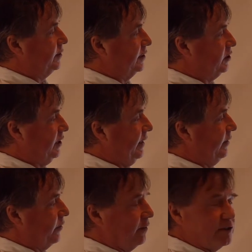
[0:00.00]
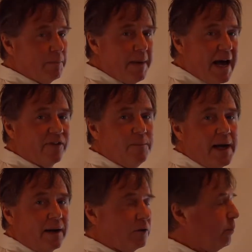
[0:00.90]
6g's. So there's a
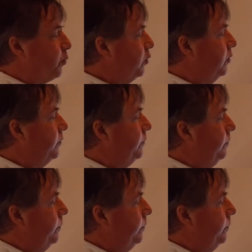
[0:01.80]
mathematical proof